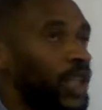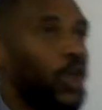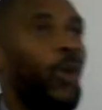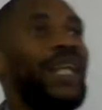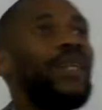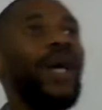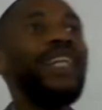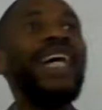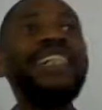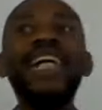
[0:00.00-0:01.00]
So when,
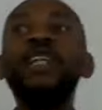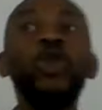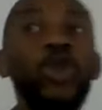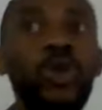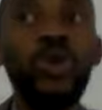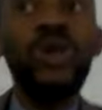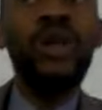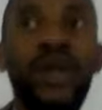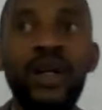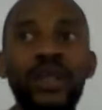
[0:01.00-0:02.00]
when they say to you,
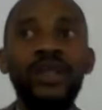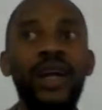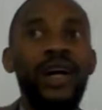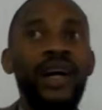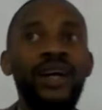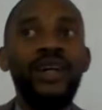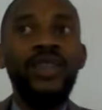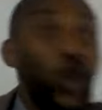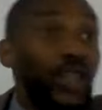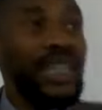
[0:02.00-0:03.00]
uh,
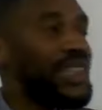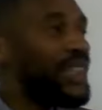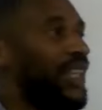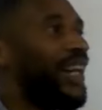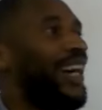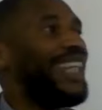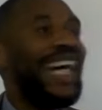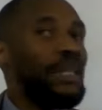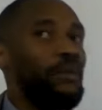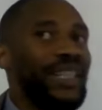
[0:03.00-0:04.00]
do this,
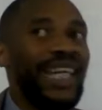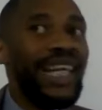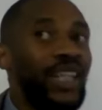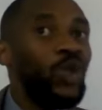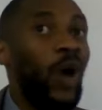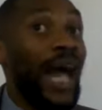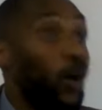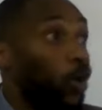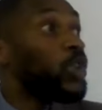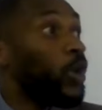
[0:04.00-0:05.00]
they're simply telling you, I
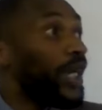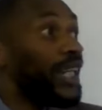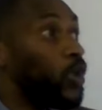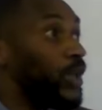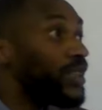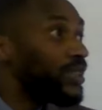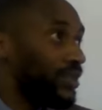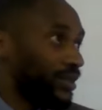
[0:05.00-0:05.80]
also can do it.